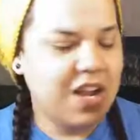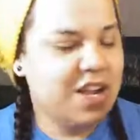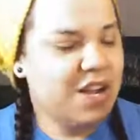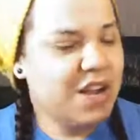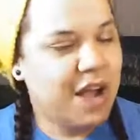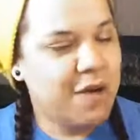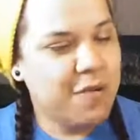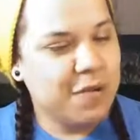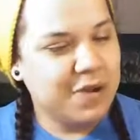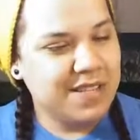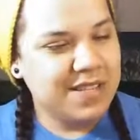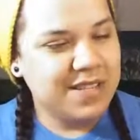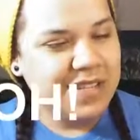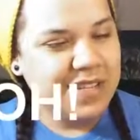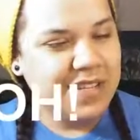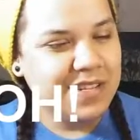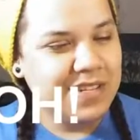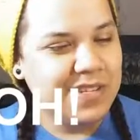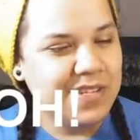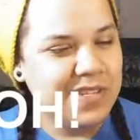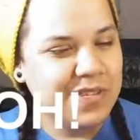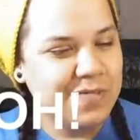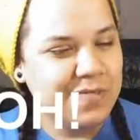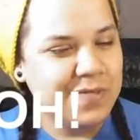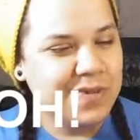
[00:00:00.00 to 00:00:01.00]
I, I want to say
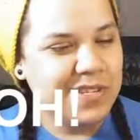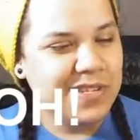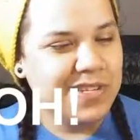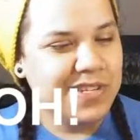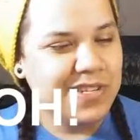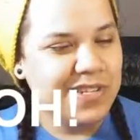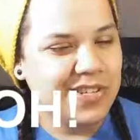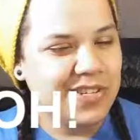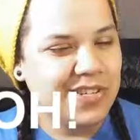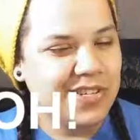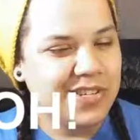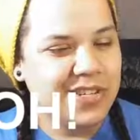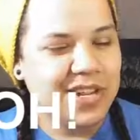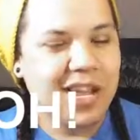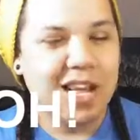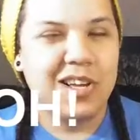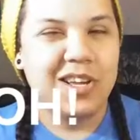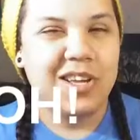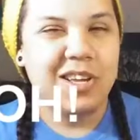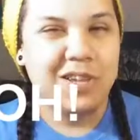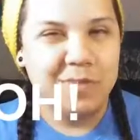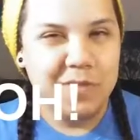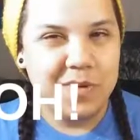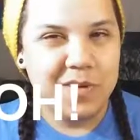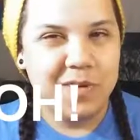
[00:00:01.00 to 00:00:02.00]
it's Superstition. I
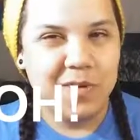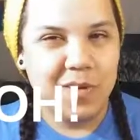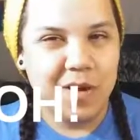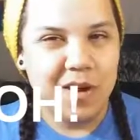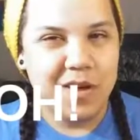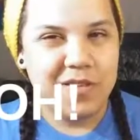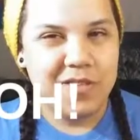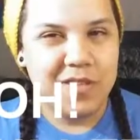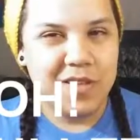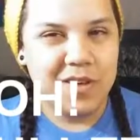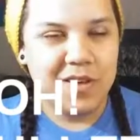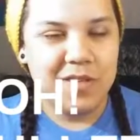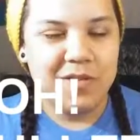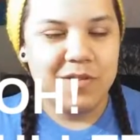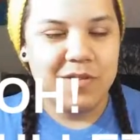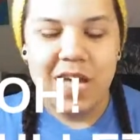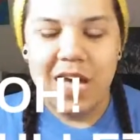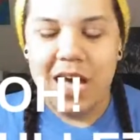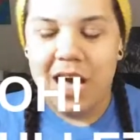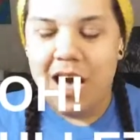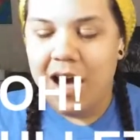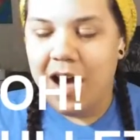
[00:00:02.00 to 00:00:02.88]
could be wrong though.